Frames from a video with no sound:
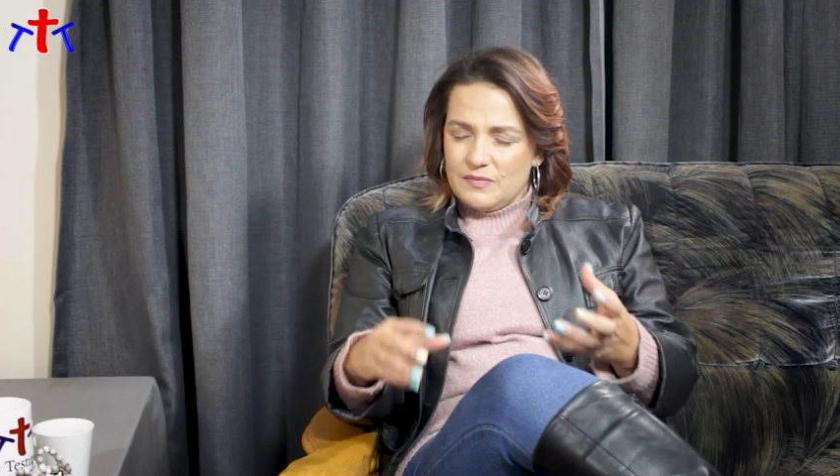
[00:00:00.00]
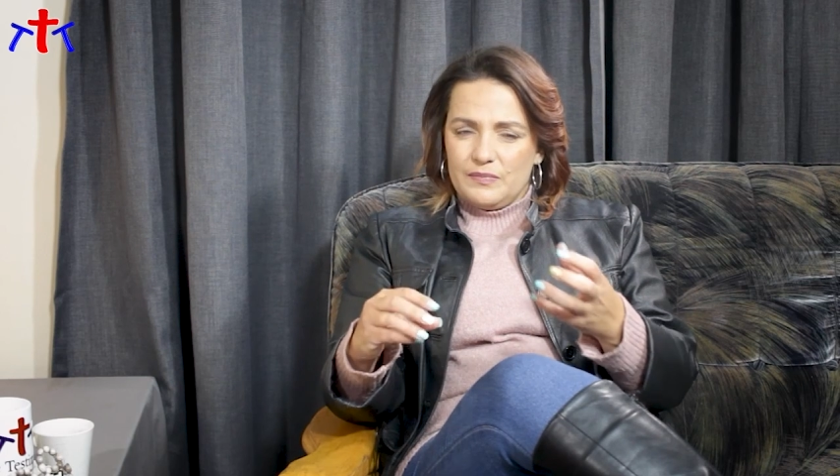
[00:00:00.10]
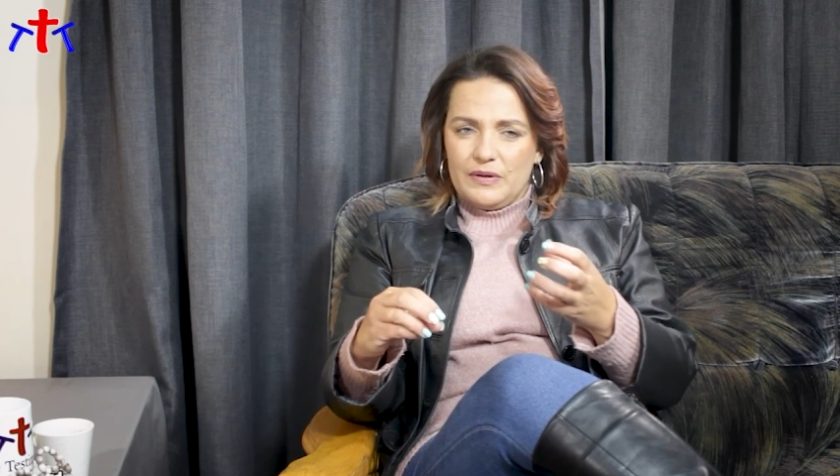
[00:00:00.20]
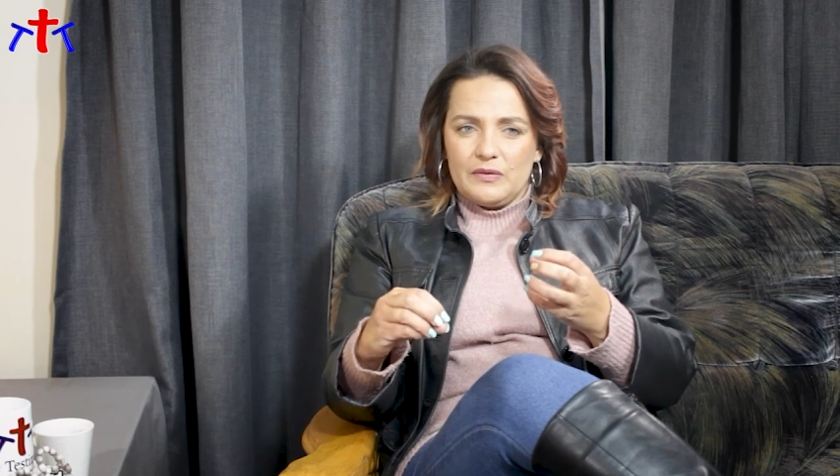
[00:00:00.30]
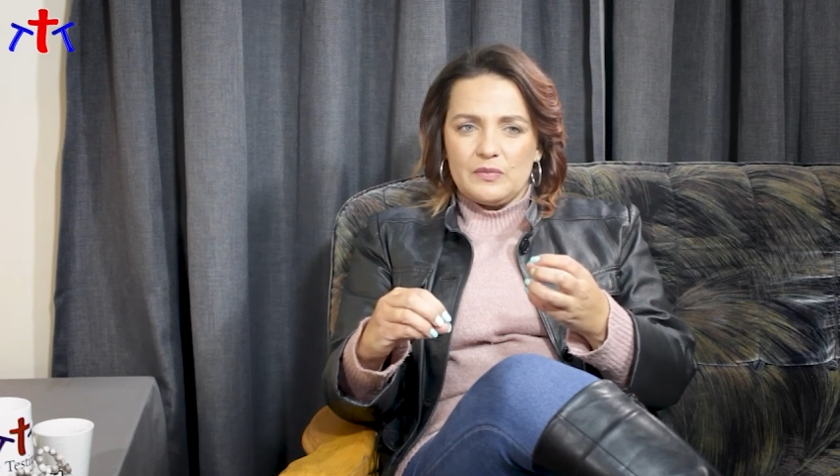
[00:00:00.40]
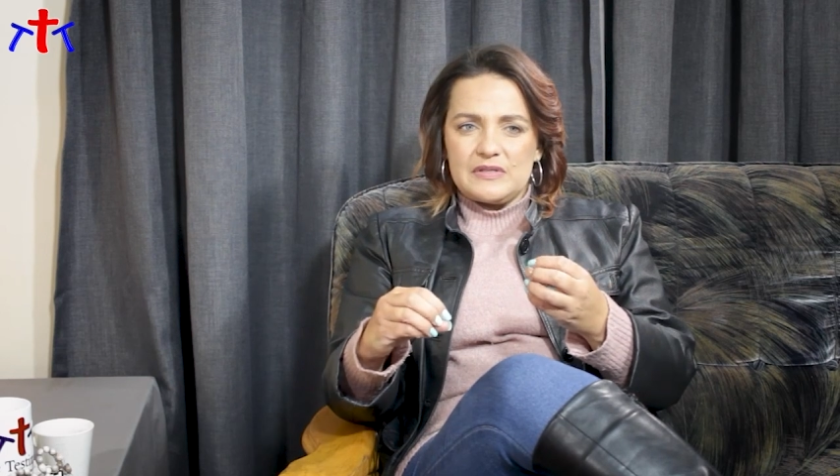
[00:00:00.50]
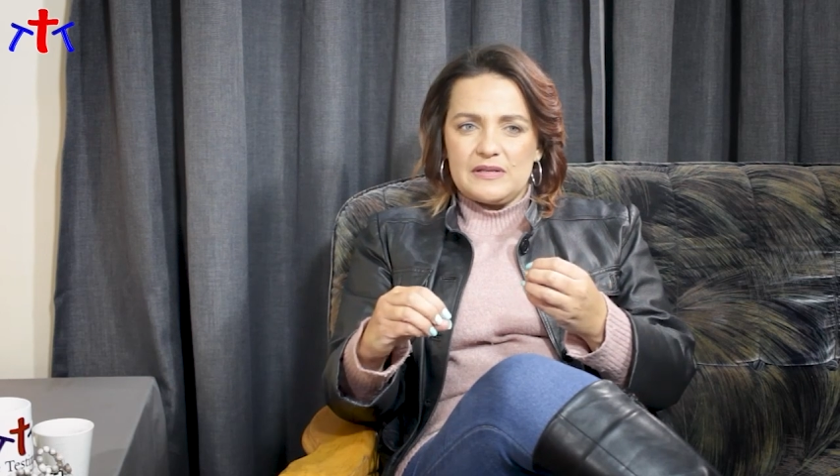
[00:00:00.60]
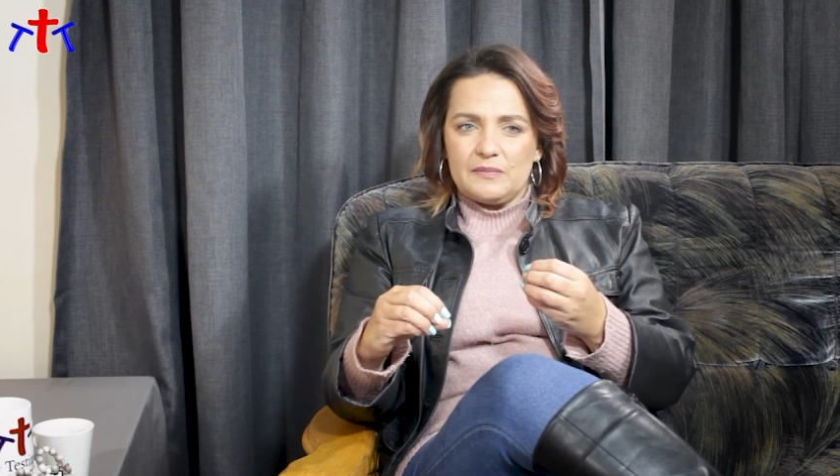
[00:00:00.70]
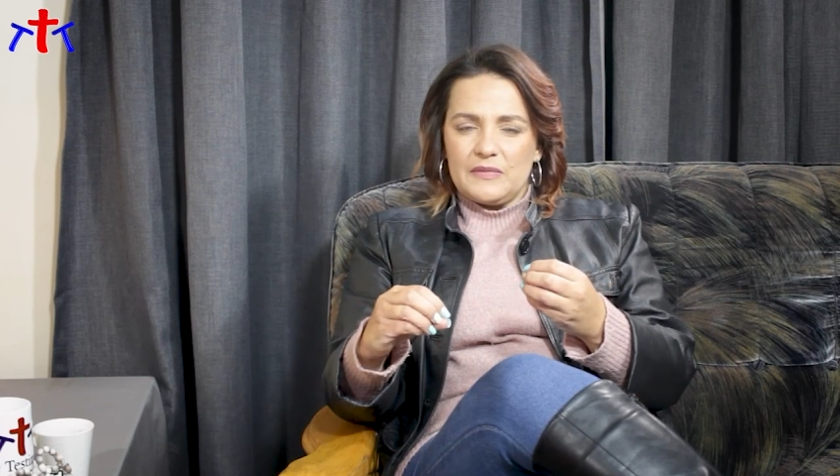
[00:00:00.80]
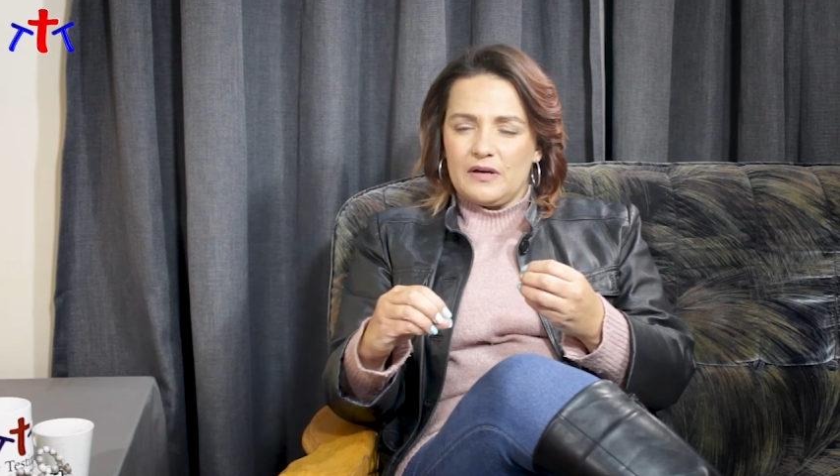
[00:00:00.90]
but it was
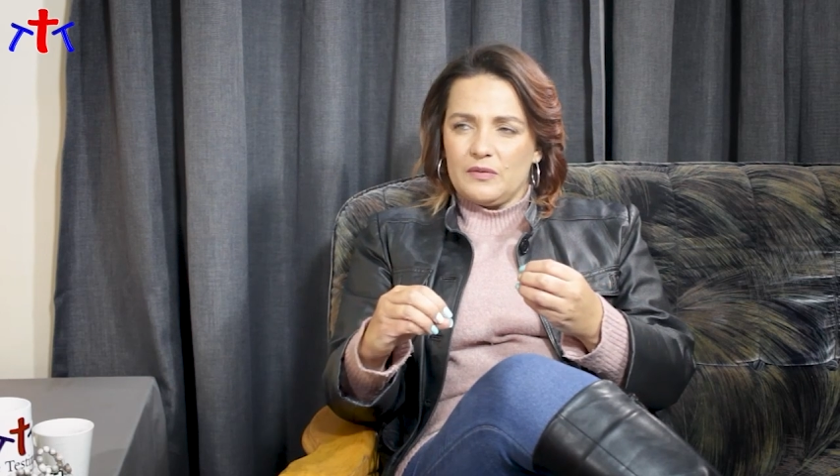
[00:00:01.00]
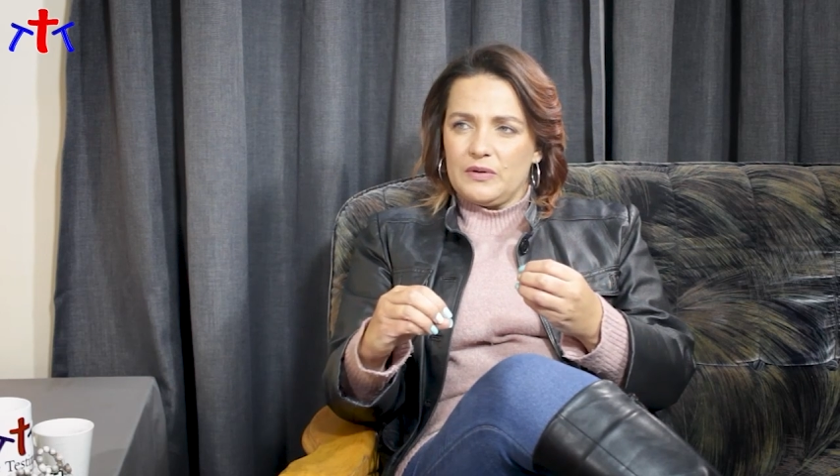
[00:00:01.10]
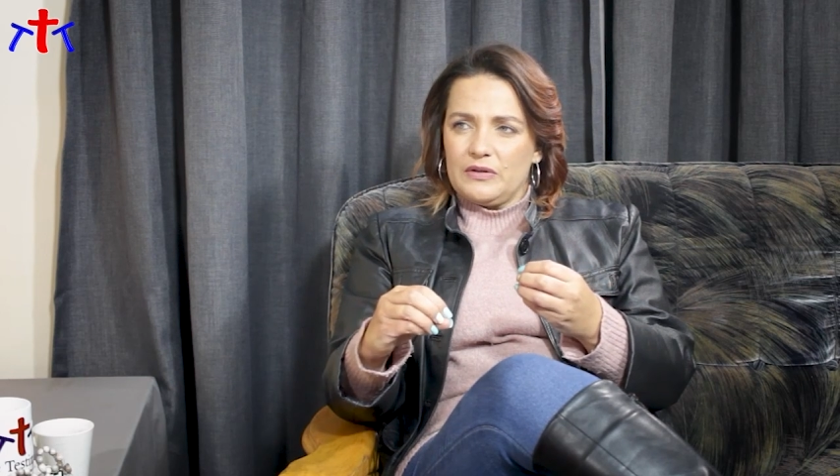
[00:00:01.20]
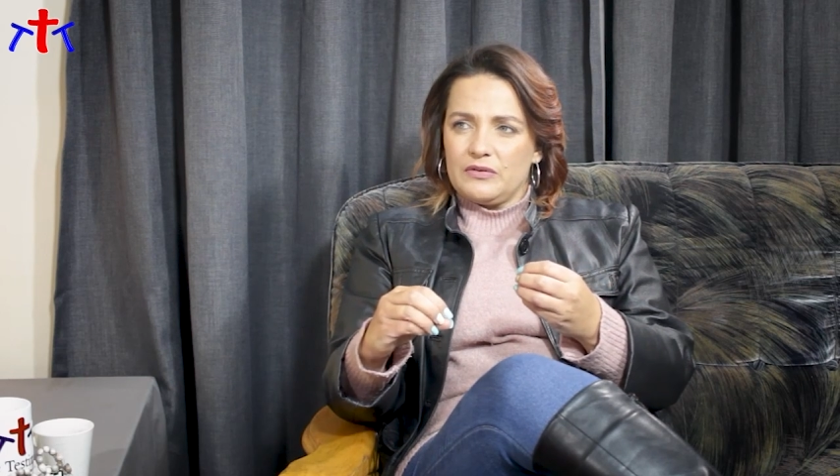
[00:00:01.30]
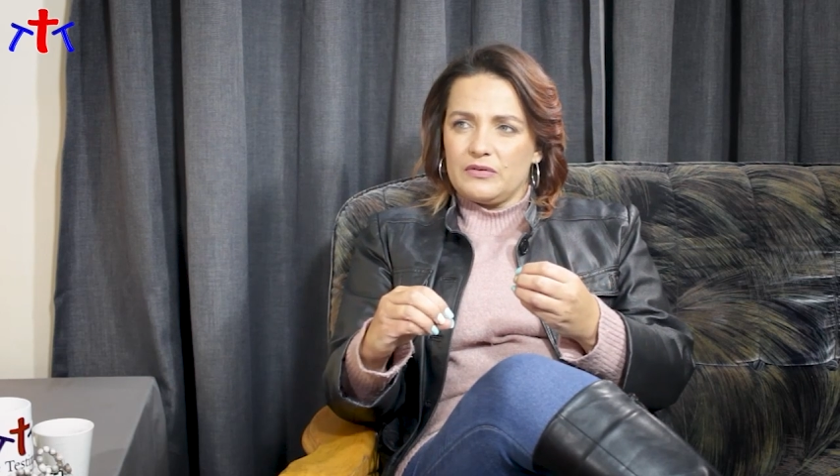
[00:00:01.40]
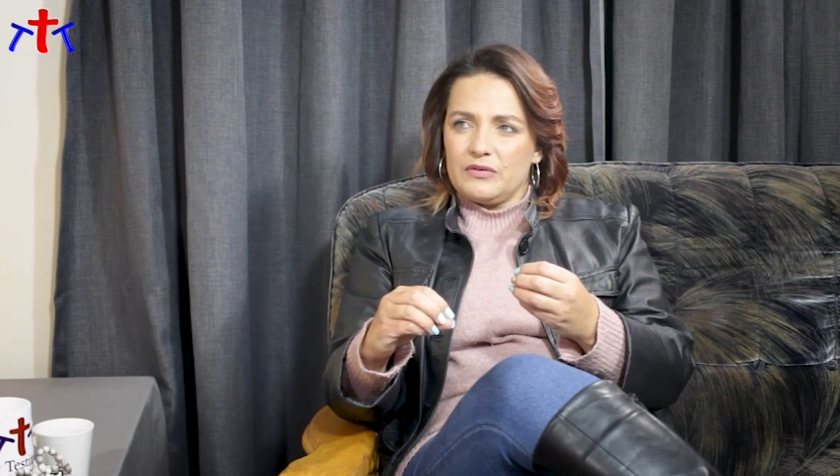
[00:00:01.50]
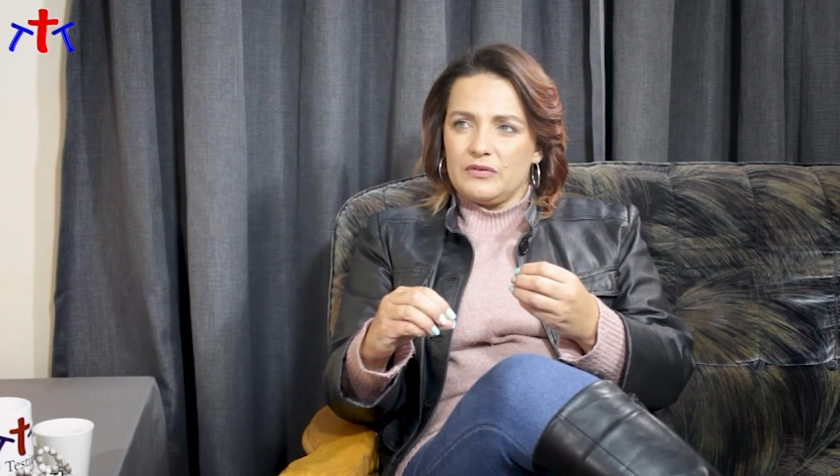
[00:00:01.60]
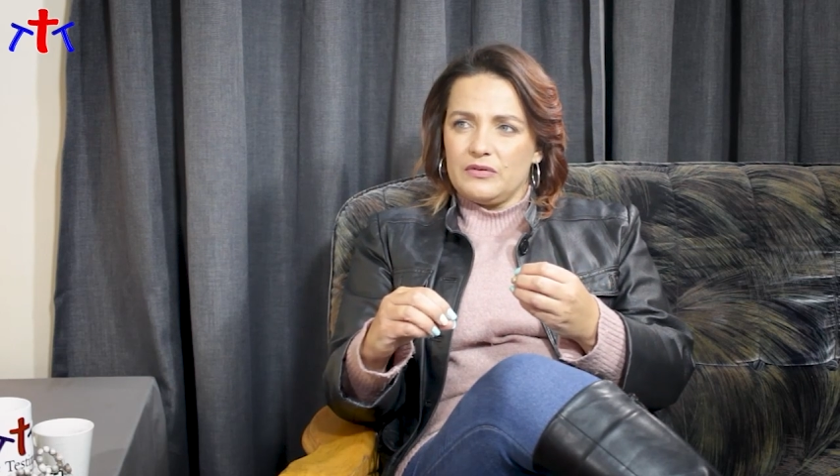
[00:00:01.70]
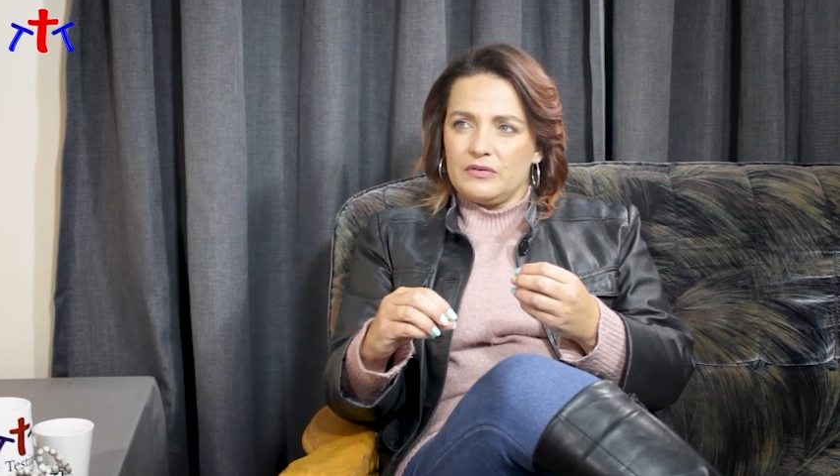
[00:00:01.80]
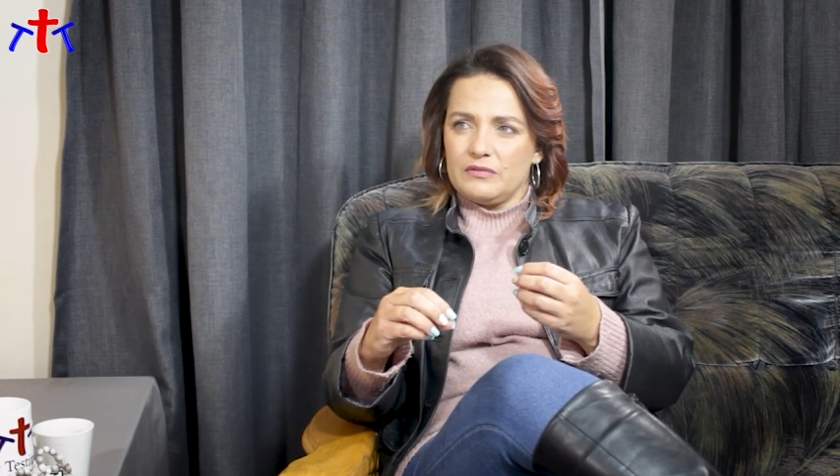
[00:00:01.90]
something I went
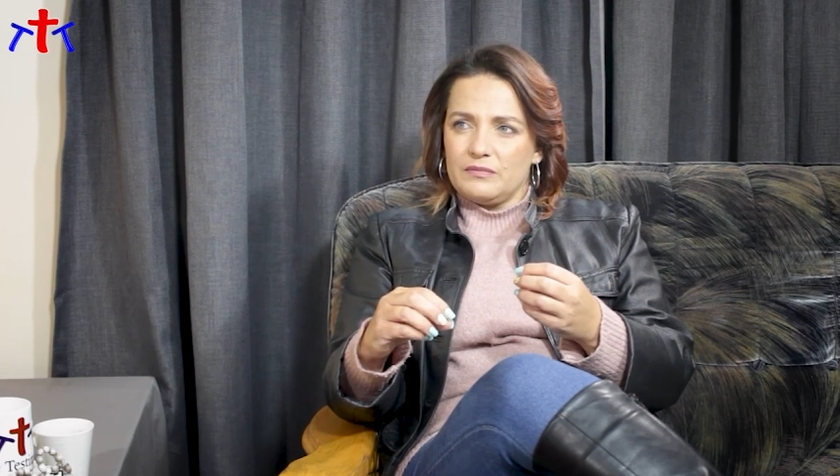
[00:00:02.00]
through